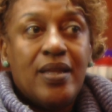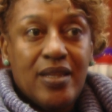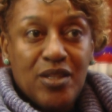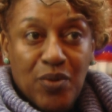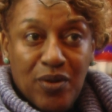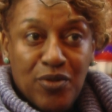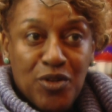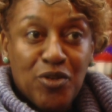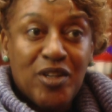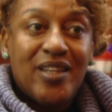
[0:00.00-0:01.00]
this one for
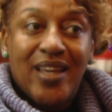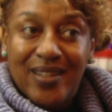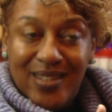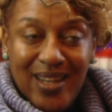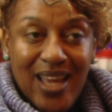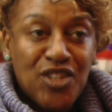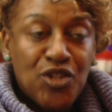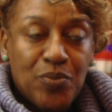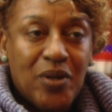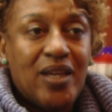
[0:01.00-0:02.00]

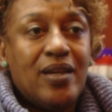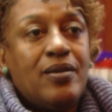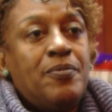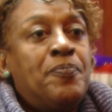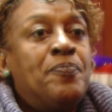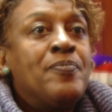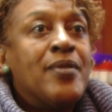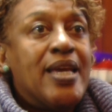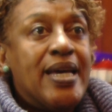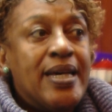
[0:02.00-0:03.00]
Trinidad/Jamaica.
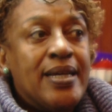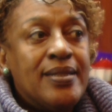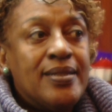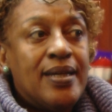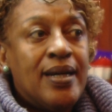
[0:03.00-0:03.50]
And